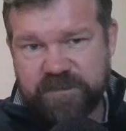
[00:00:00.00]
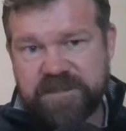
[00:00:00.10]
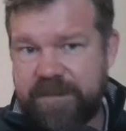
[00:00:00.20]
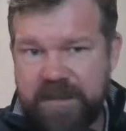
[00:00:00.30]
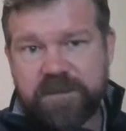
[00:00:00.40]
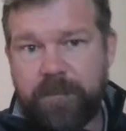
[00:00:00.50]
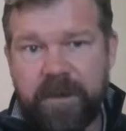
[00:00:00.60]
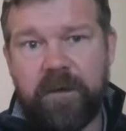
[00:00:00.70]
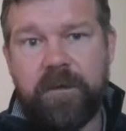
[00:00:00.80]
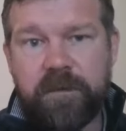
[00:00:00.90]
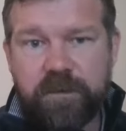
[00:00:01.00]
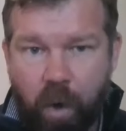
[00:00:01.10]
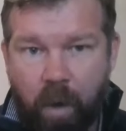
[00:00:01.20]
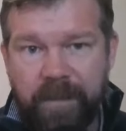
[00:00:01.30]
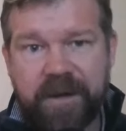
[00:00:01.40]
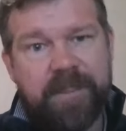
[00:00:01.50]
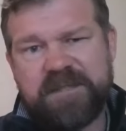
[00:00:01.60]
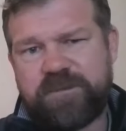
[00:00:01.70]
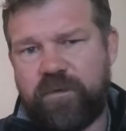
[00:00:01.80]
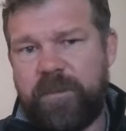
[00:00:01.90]
mm. said, that's a bigger topic, and
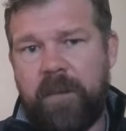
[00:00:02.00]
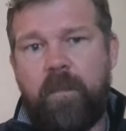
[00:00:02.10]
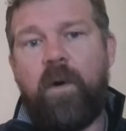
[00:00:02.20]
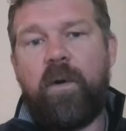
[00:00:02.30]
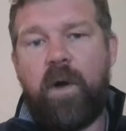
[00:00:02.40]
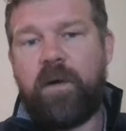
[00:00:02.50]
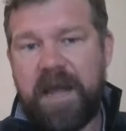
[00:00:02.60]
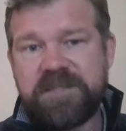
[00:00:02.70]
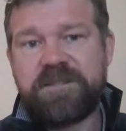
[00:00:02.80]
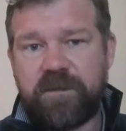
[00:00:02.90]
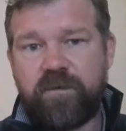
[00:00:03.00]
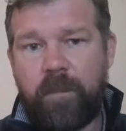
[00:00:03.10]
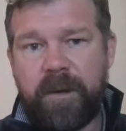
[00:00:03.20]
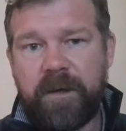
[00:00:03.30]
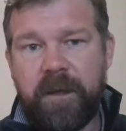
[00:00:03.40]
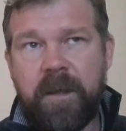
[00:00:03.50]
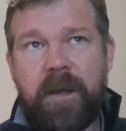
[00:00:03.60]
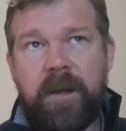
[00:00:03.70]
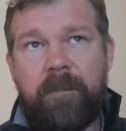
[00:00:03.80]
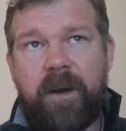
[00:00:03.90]
that's going to be a more long-lasting topic.
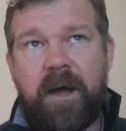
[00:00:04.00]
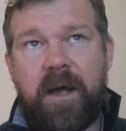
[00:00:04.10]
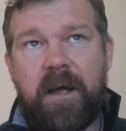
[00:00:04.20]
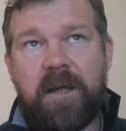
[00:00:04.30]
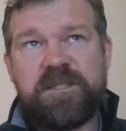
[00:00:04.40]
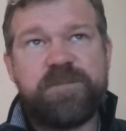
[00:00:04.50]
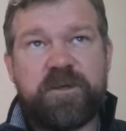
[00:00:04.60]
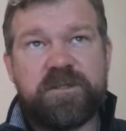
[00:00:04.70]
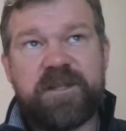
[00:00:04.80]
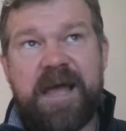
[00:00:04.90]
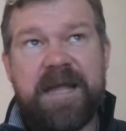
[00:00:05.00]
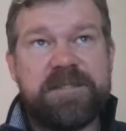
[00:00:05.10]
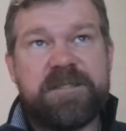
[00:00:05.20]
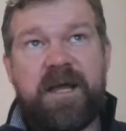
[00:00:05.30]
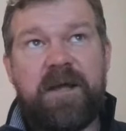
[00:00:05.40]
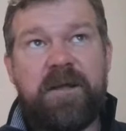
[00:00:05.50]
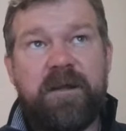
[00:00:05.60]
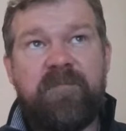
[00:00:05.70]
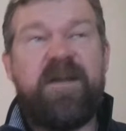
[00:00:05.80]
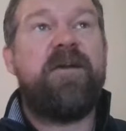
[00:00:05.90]
But just because that is a,
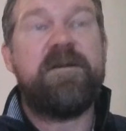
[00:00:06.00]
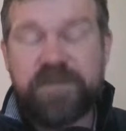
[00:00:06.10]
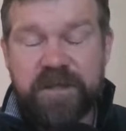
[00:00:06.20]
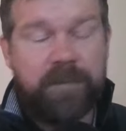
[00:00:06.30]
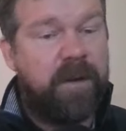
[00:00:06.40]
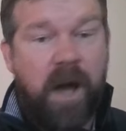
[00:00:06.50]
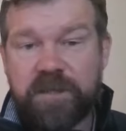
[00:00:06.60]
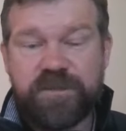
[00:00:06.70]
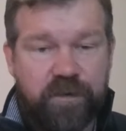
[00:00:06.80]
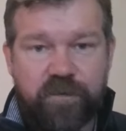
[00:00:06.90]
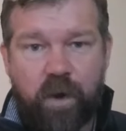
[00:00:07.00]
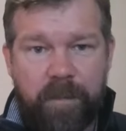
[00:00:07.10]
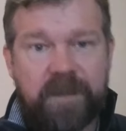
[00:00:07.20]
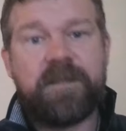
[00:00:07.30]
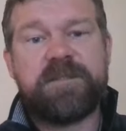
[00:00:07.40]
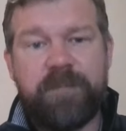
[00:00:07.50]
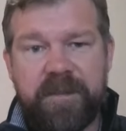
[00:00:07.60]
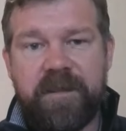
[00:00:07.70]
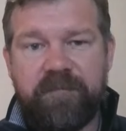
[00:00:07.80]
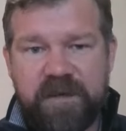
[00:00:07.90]
a very interesting but uncertain topic doesn't
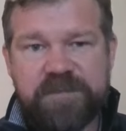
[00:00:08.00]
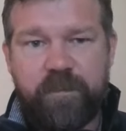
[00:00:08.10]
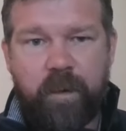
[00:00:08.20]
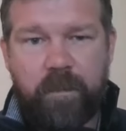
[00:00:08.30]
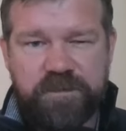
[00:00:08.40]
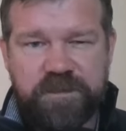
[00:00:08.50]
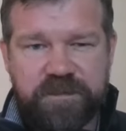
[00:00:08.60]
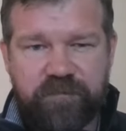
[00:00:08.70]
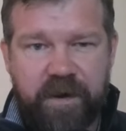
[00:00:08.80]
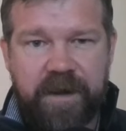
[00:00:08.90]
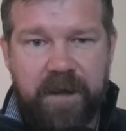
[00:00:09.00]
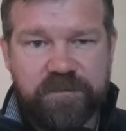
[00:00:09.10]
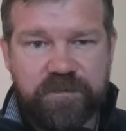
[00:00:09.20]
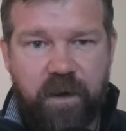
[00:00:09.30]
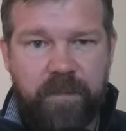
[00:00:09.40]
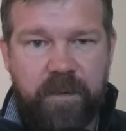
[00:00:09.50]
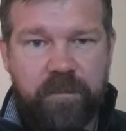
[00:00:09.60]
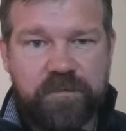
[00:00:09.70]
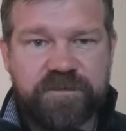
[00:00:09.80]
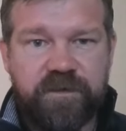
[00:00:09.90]
mean the investment proposition right now is not a bit
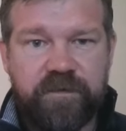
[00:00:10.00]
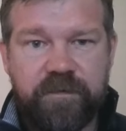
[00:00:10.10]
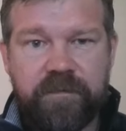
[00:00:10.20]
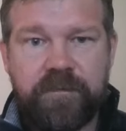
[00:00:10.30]
more certain.